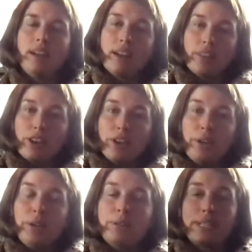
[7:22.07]
The good
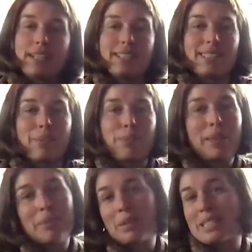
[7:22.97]
news is the
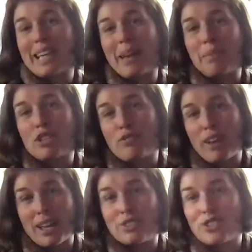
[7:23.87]
rhythm doesn't get much
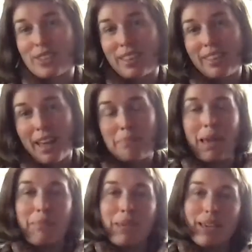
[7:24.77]
faster than that.
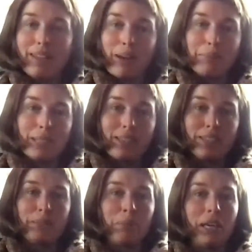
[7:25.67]
Maybe up to this
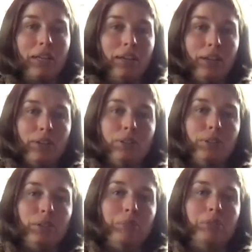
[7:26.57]
speed.
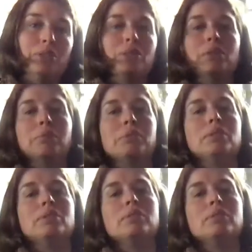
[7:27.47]
Doom, doom, doom.